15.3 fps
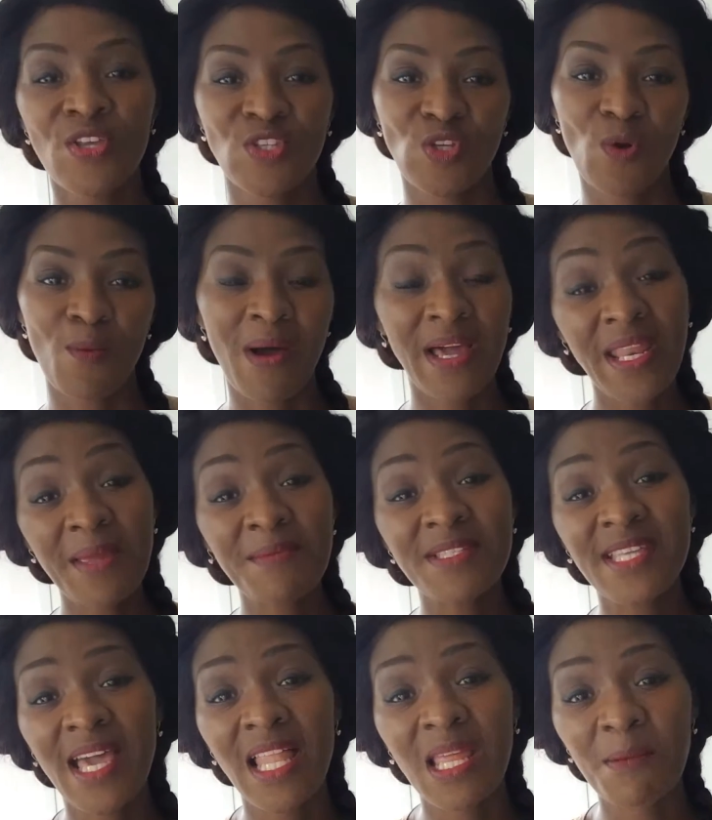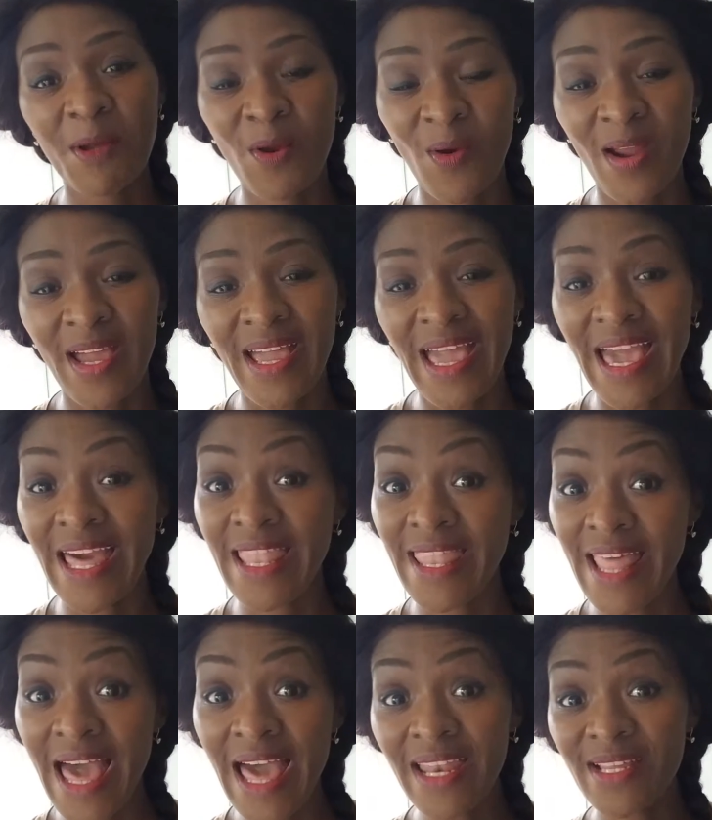So my name is Kellie McRae,
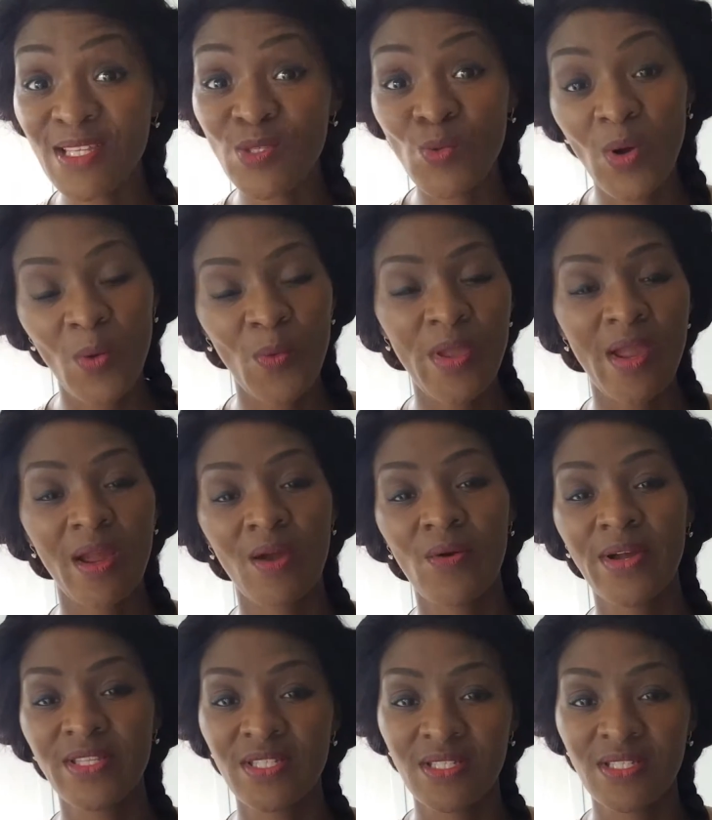and that is what we are going